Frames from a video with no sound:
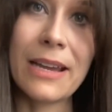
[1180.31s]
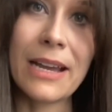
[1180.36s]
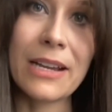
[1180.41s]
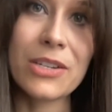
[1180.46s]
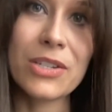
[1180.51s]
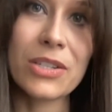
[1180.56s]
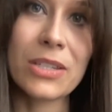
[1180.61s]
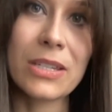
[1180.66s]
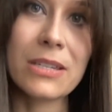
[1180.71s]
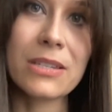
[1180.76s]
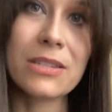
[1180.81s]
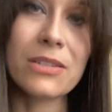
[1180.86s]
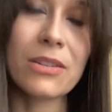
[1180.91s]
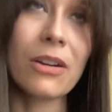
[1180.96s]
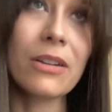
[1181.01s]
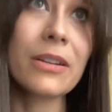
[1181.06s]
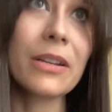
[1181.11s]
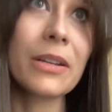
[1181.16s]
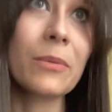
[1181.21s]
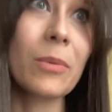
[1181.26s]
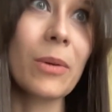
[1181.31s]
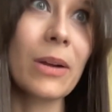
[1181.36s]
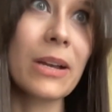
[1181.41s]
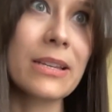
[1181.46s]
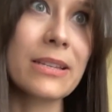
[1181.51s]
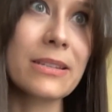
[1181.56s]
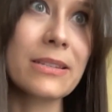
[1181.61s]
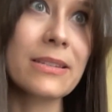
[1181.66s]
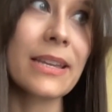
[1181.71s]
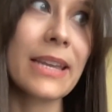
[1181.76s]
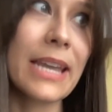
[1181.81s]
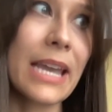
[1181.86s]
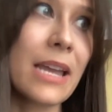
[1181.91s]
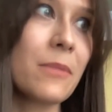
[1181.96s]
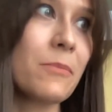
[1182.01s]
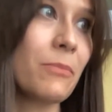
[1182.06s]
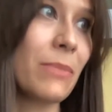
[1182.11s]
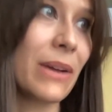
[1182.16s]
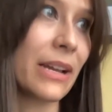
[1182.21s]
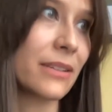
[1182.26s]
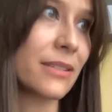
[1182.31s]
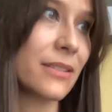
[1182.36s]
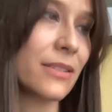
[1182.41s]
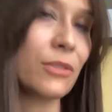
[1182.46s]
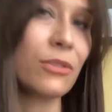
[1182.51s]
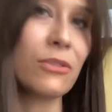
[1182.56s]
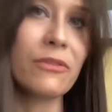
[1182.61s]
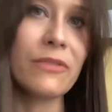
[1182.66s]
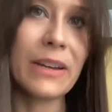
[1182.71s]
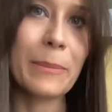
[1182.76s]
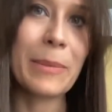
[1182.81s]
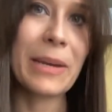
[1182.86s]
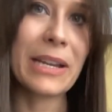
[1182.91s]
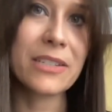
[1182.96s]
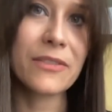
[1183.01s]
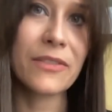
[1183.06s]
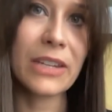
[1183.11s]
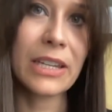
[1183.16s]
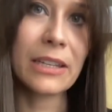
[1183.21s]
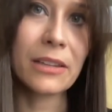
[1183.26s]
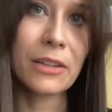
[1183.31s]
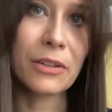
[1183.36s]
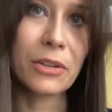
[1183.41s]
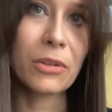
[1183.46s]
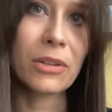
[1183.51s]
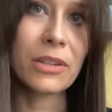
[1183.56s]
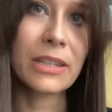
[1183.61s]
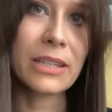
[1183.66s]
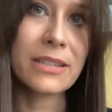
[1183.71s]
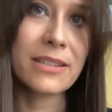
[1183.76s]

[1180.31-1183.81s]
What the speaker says: actually started was, again, back to Vicki Lanolan,